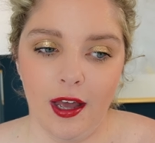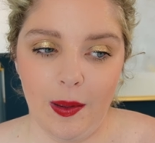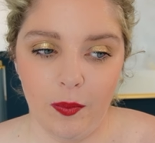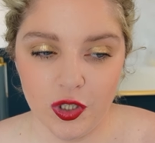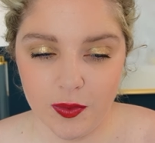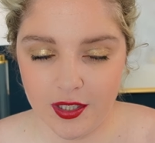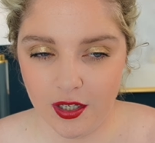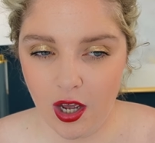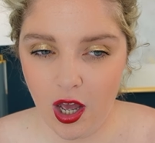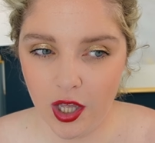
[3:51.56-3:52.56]
um, which was an
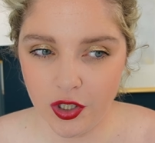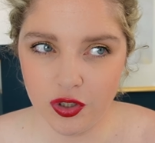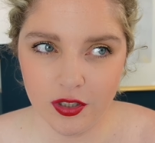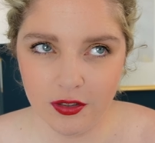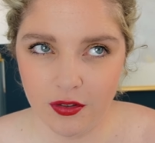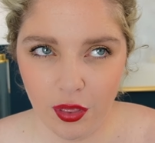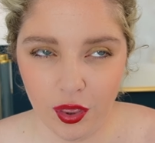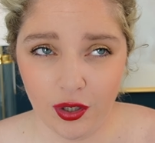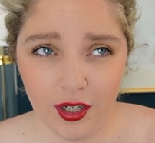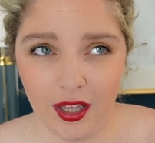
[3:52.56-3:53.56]
one hundred
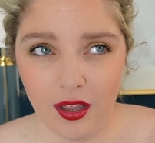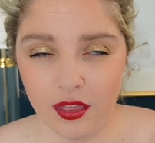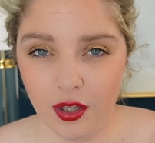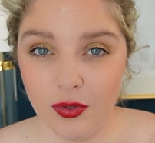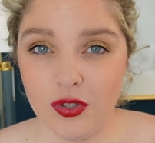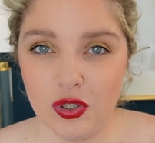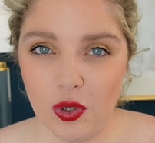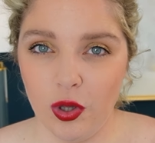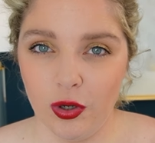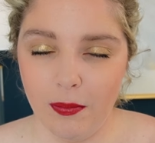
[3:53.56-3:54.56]
thirty thousand
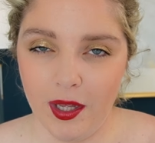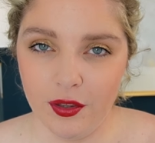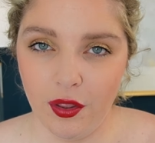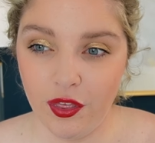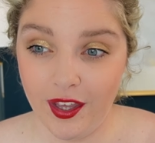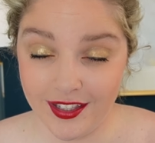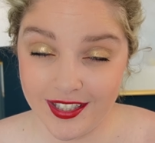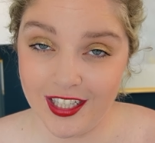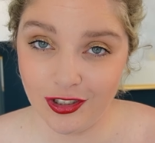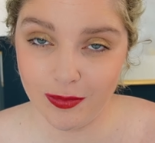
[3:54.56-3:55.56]
dollars month in
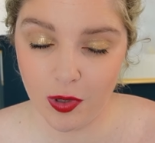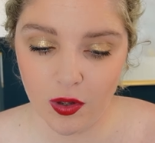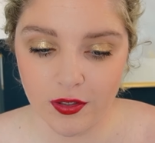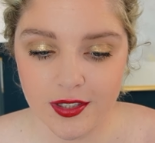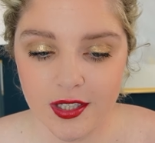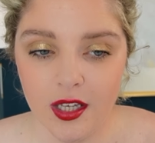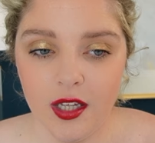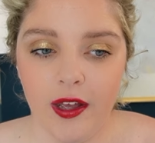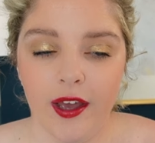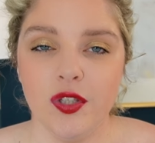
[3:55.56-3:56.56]
Stager Boss.
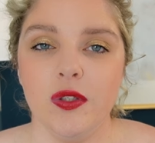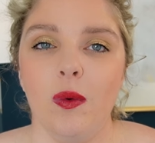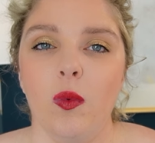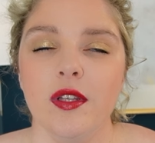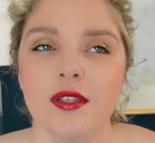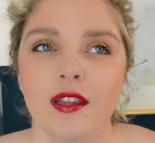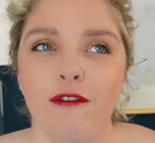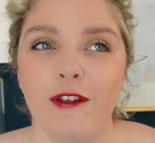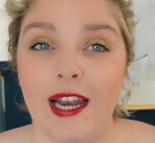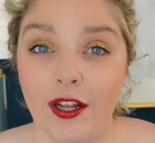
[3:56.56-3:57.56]
And so it wasn't the
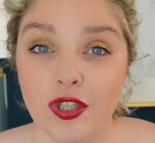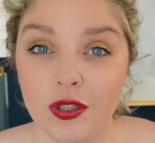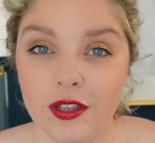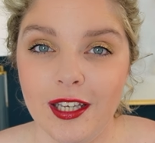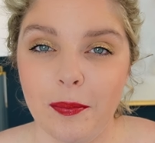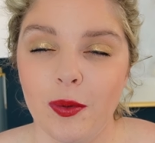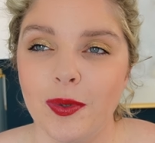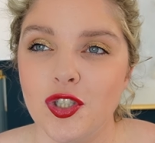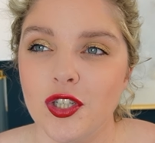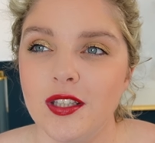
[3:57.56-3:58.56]
financial leap, it
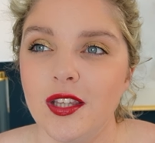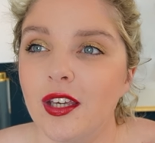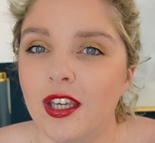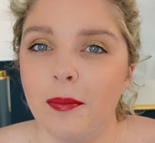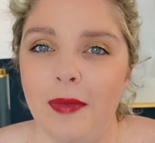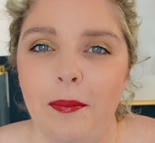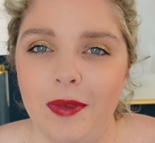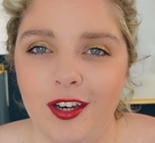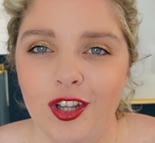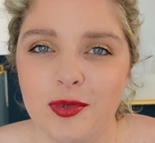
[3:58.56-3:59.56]
was just the
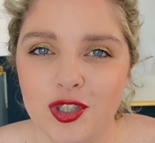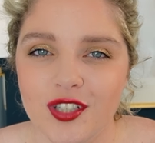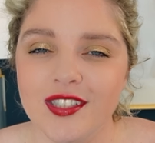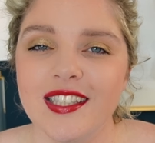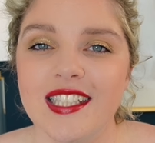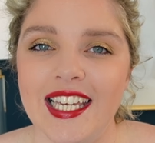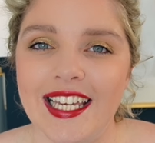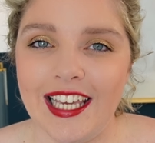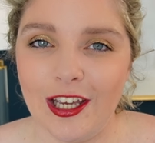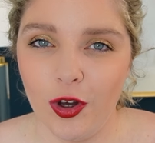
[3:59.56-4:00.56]
commitment. It was just the
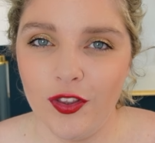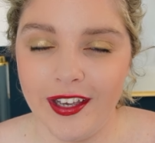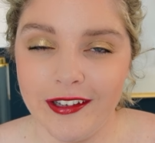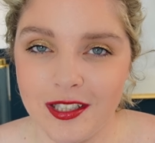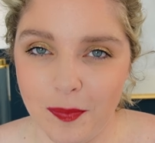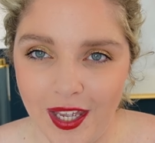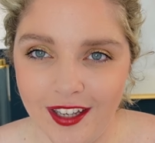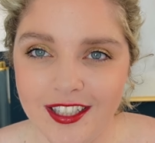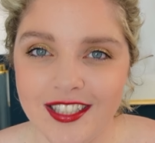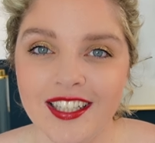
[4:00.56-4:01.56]
taking on this
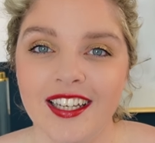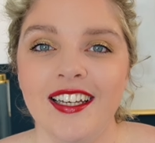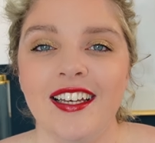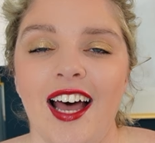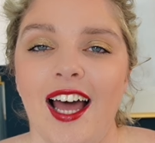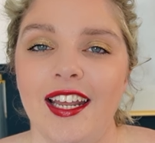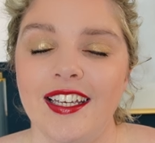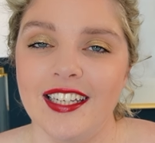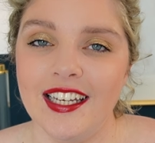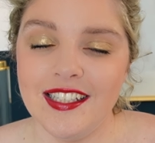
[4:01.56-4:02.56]
space. And I
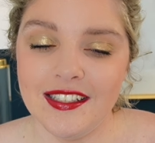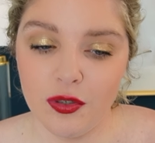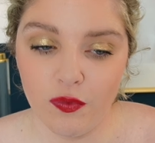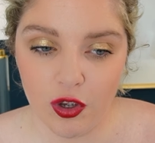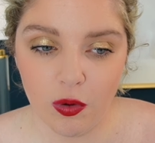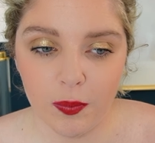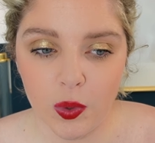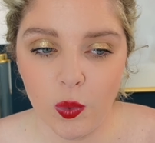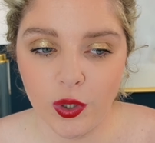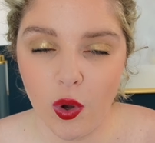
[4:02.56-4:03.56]
created a real
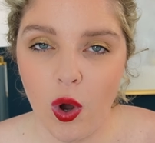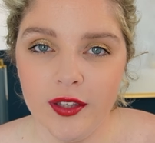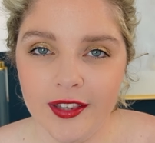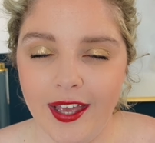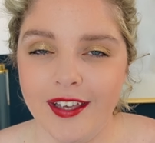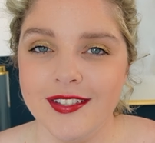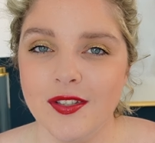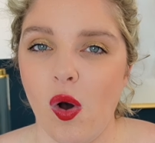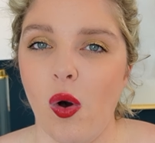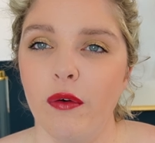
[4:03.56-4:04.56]
pro and con
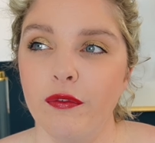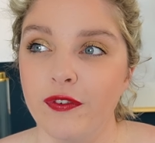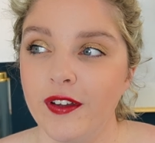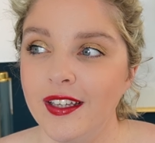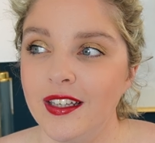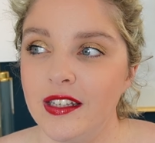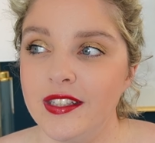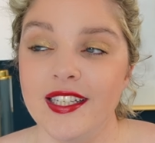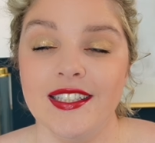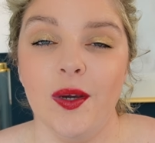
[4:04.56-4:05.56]
list of,
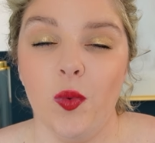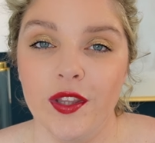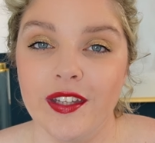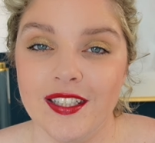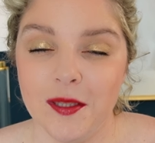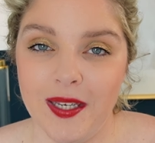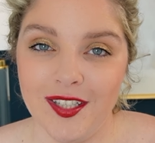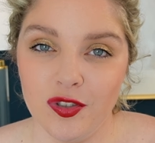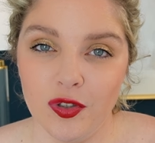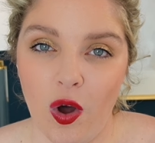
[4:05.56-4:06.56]
did I want this
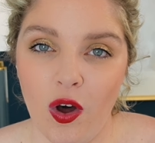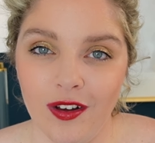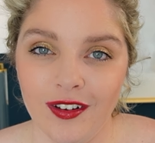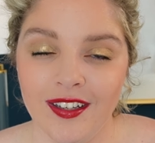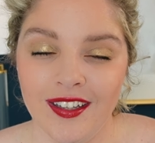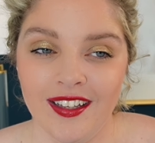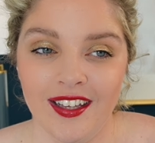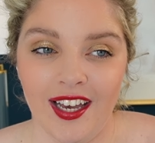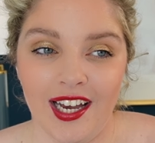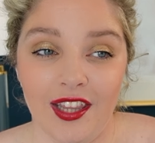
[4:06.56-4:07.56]
space or not?
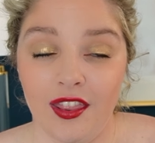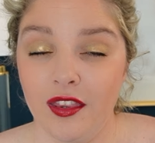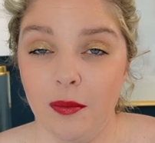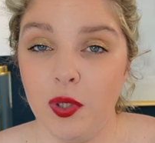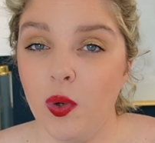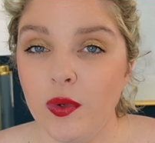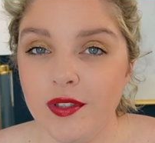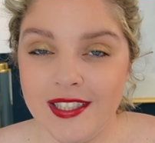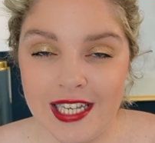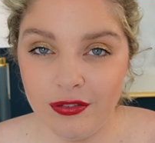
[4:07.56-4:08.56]
And the
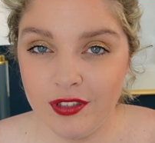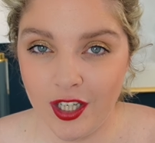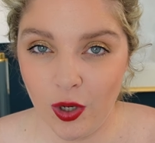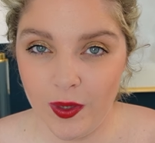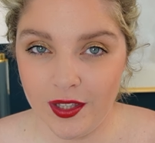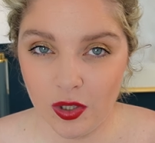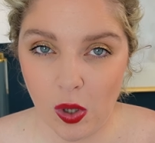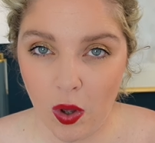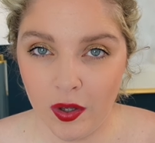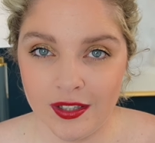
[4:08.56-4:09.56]
pros definitely outweighed the
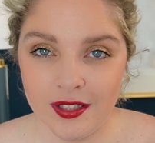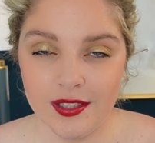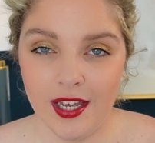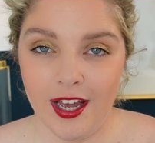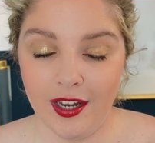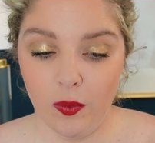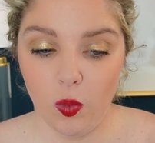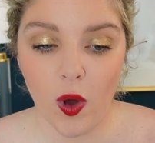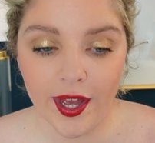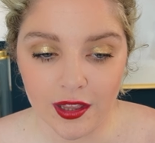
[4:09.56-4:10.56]
cons, and
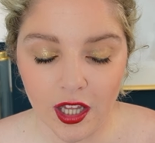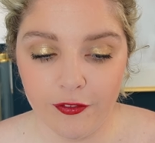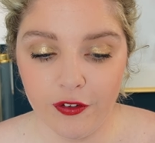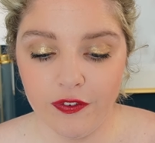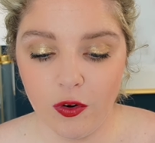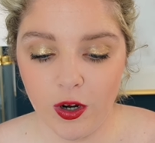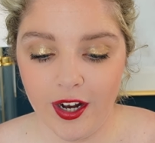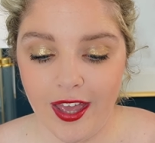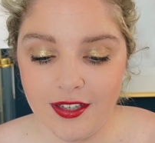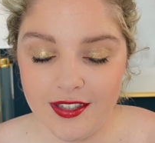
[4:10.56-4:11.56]
what I love it
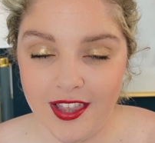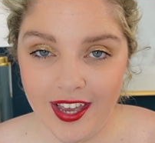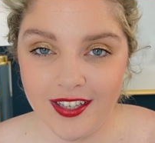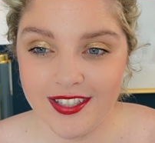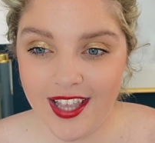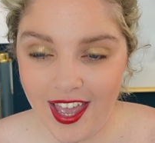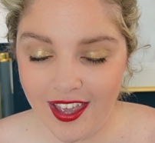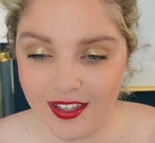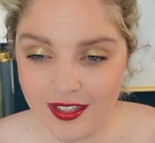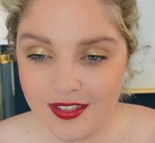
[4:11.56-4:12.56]
for is this
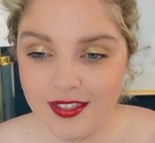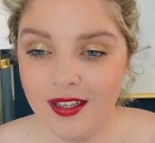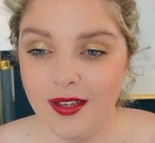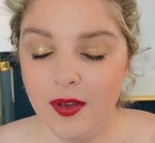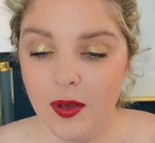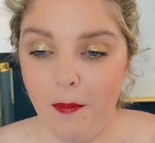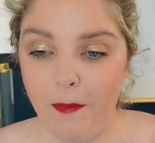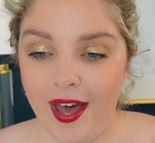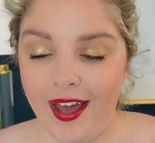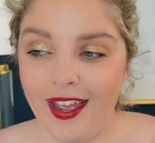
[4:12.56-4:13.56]
is
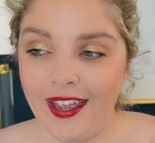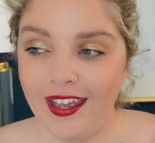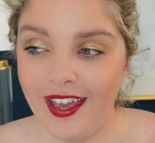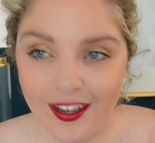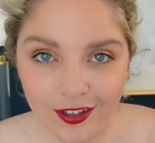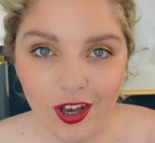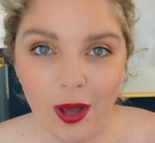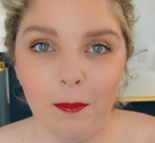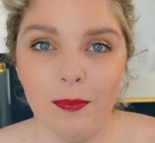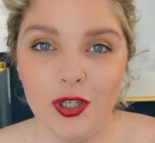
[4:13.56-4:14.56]
my
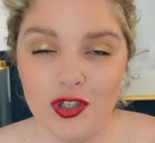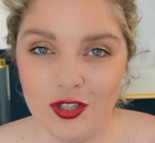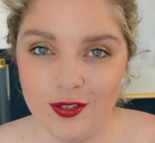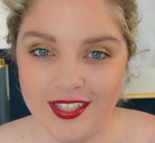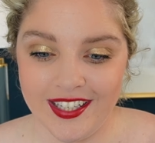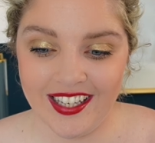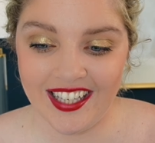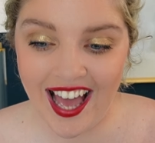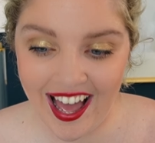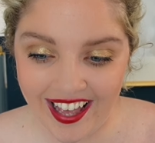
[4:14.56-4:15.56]
income
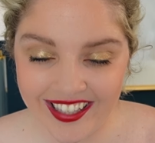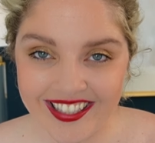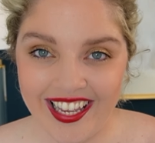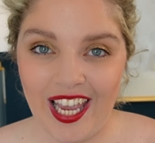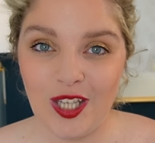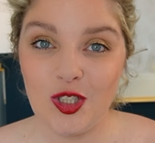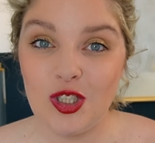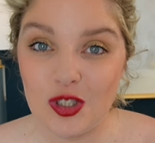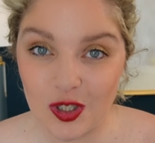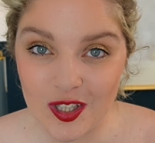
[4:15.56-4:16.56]
producing asset
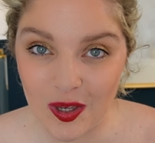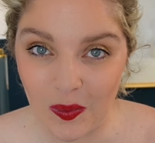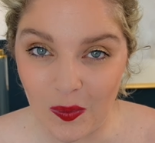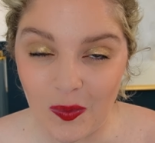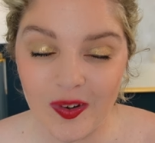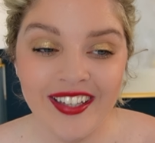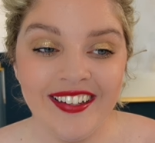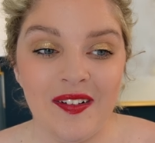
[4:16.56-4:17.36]
studio